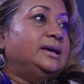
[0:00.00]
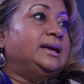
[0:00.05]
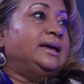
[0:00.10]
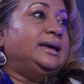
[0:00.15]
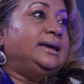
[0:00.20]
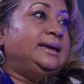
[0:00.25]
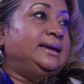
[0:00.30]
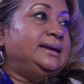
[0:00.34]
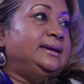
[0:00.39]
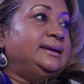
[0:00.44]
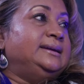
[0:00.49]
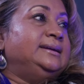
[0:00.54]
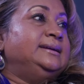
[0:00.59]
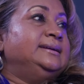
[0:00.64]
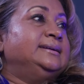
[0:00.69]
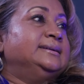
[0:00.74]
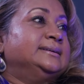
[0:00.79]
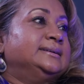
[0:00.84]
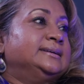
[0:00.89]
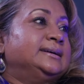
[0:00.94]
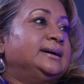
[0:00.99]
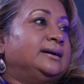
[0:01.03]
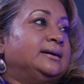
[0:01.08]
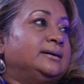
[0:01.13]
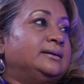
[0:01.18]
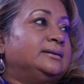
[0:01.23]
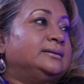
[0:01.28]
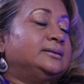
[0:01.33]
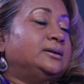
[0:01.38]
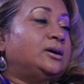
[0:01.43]
a
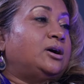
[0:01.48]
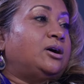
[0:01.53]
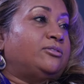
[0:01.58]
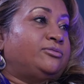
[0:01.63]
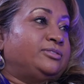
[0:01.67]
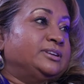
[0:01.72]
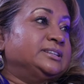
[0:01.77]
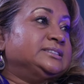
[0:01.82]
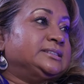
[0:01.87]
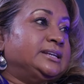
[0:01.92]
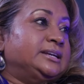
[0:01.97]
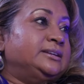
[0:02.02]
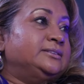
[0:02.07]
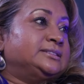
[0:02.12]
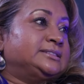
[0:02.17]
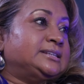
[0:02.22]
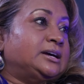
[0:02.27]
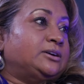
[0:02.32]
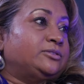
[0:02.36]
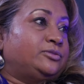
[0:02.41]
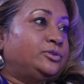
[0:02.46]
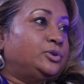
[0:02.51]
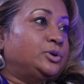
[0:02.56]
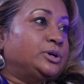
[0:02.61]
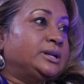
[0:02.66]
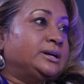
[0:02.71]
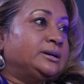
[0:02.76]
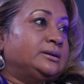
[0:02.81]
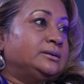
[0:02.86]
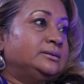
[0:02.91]
office in South
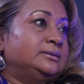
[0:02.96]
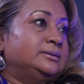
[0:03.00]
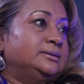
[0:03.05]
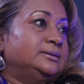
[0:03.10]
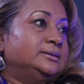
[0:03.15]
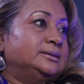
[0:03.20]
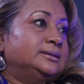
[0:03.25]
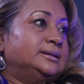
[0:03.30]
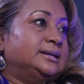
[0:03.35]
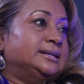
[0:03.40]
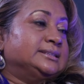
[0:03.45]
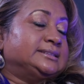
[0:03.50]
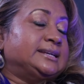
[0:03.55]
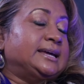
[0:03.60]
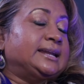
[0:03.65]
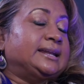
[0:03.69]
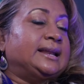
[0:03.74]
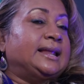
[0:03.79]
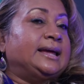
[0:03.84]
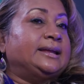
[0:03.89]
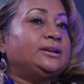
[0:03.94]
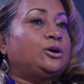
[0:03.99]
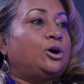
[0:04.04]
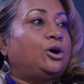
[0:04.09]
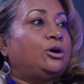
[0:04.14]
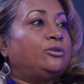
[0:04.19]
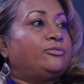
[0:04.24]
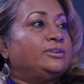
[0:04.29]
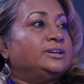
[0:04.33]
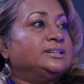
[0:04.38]
Florida, satellite
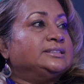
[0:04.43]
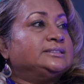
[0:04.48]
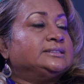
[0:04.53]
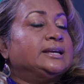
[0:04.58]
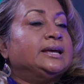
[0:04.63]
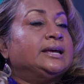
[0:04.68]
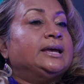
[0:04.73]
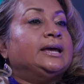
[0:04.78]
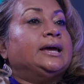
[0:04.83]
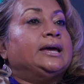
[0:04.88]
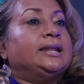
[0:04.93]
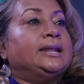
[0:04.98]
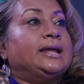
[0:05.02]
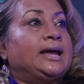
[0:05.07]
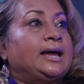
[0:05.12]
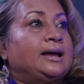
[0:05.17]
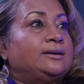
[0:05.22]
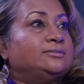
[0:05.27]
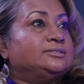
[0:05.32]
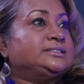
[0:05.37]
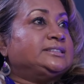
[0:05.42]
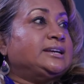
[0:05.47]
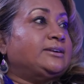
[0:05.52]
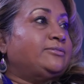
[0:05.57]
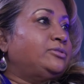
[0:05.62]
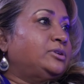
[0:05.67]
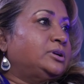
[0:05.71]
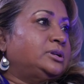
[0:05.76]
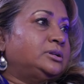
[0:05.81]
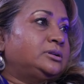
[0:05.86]
office, and I have
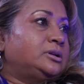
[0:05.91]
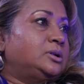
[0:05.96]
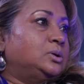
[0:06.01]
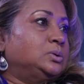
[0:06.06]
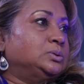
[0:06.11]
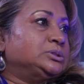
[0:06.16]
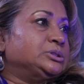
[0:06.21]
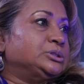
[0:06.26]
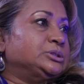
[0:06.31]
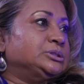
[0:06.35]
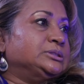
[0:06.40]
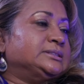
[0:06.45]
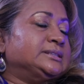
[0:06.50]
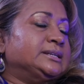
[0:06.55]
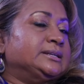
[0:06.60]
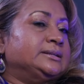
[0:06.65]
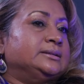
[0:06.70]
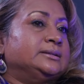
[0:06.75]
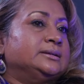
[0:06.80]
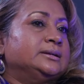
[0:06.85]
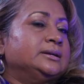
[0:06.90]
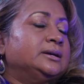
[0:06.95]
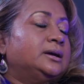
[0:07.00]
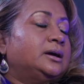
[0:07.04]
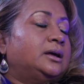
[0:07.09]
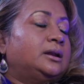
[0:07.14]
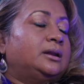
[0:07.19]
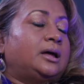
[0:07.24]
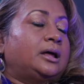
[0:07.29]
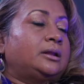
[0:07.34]
several closers, and
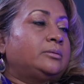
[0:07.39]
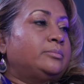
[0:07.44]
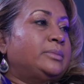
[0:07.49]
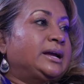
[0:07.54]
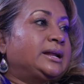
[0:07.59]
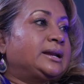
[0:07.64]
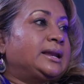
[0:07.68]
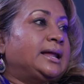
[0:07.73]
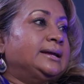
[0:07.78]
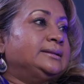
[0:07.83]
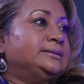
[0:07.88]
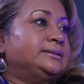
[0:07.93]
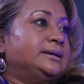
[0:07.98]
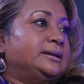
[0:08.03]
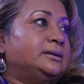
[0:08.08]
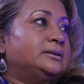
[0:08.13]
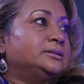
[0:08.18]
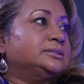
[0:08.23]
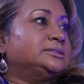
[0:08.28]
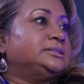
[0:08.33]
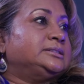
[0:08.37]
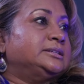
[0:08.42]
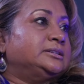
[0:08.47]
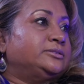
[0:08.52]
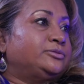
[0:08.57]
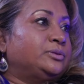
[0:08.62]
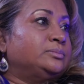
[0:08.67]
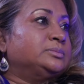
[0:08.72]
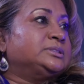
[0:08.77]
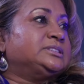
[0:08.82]
a lot of my clientele are still
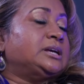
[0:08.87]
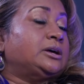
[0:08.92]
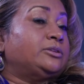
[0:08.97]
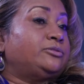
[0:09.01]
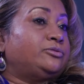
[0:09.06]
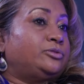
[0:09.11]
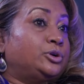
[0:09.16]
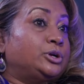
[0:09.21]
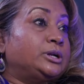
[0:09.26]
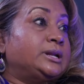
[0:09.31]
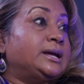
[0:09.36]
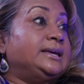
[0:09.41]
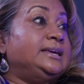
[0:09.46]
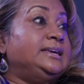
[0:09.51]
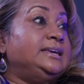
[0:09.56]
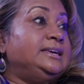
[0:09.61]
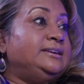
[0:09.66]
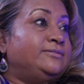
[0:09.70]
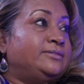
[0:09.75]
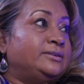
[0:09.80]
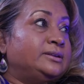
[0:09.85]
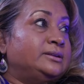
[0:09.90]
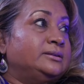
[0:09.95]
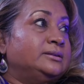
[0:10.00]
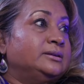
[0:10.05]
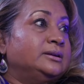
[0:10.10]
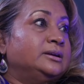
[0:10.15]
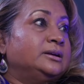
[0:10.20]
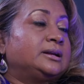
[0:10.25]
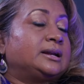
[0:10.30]
from South Florida, even
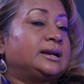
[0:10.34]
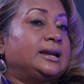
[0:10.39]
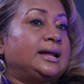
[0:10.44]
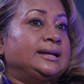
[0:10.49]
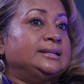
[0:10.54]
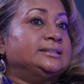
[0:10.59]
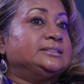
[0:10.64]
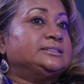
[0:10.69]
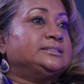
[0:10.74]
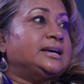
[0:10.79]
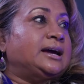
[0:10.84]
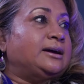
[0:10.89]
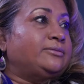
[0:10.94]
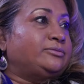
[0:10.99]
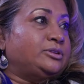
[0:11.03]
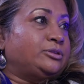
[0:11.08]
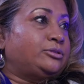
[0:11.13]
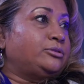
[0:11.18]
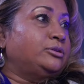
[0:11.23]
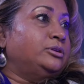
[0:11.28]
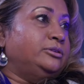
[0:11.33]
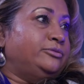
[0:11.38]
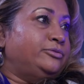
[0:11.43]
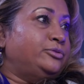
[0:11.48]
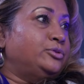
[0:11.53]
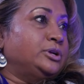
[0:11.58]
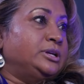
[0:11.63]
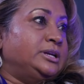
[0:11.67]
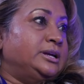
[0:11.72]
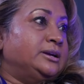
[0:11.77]
clients after
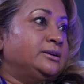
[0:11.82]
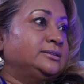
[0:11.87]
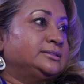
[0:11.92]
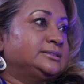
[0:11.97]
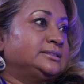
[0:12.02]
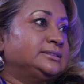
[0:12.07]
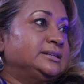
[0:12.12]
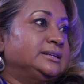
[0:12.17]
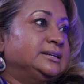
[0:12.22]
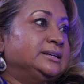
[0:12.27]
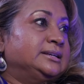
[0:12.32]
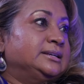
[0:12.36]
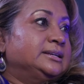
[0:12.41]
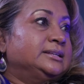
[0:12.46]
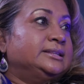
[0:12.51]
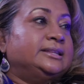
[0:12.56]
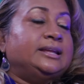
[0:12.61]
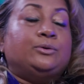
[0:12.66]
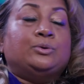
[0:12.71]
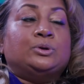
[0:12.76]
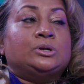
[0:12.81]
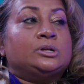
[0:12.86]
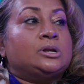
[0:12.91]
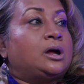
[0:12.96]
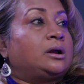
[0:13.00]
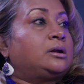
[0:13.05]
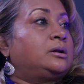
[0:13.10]
34 years. Wow. They will not